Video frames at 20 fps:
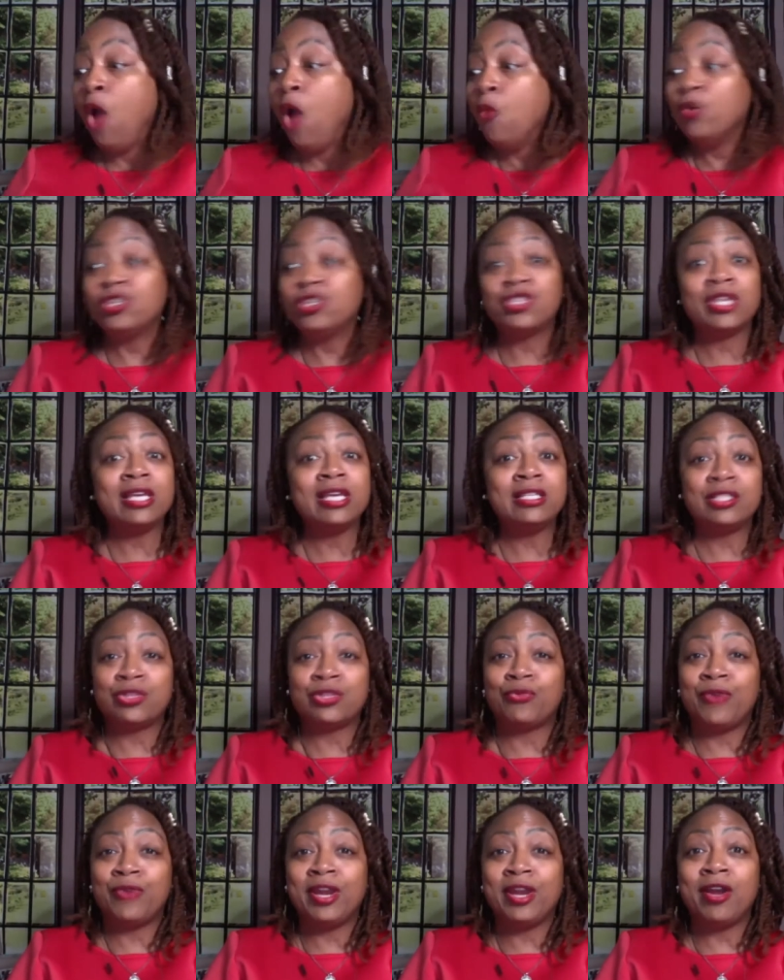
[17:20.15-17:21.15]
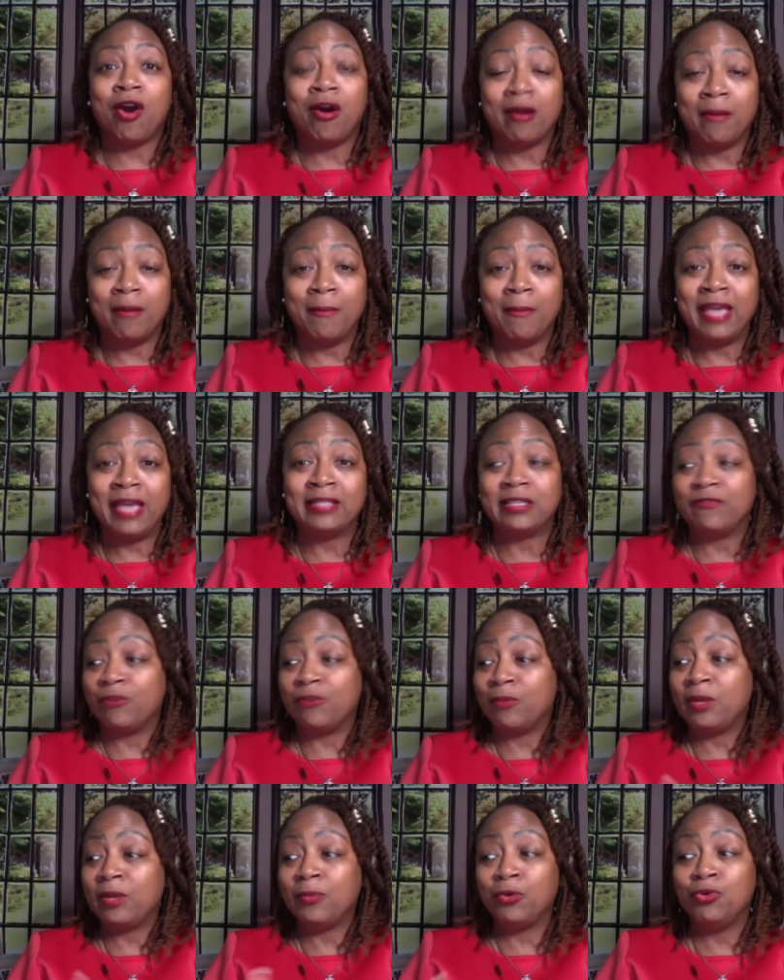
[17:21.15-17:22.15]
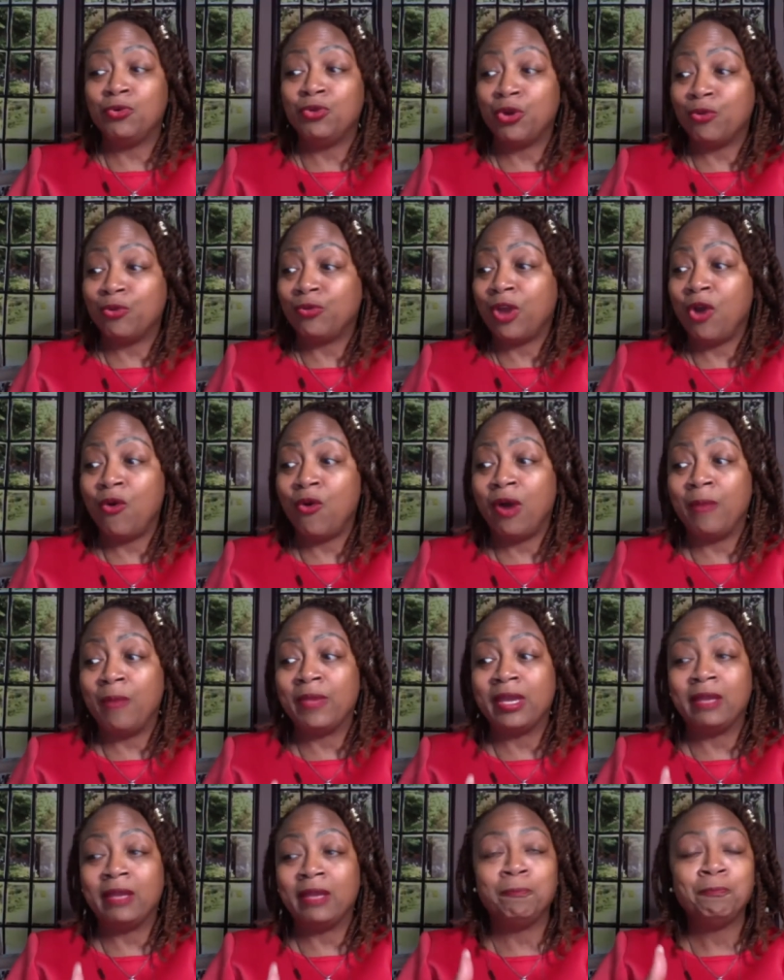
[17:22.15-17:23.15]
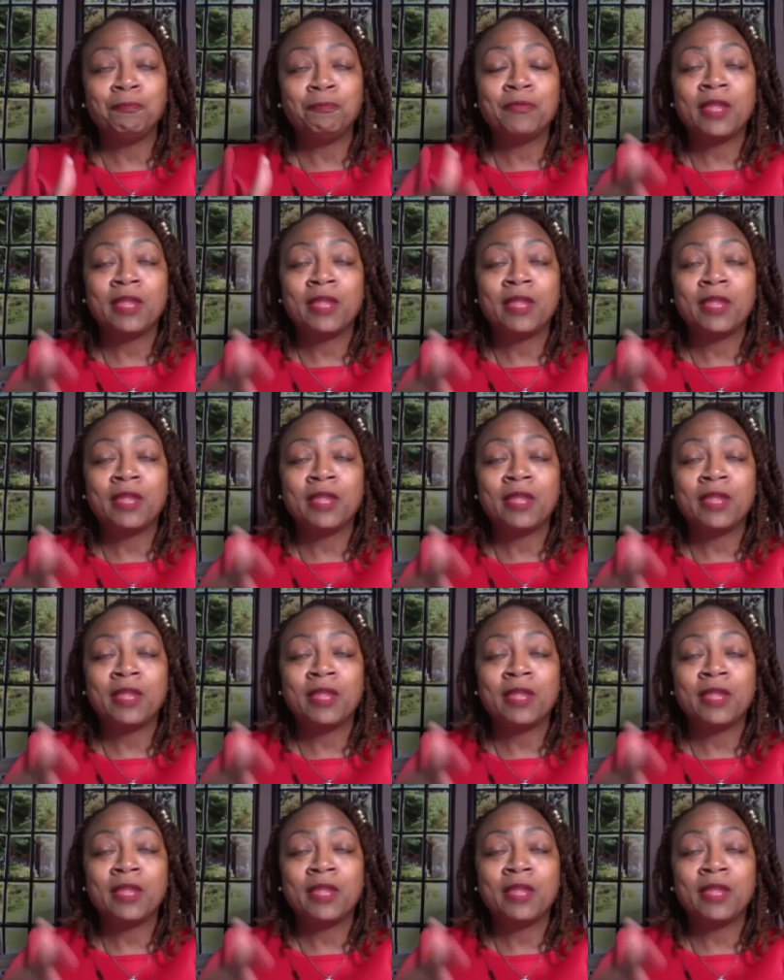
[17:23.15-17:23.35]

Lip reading: Which these three are amazing. For people who don't know, I mean,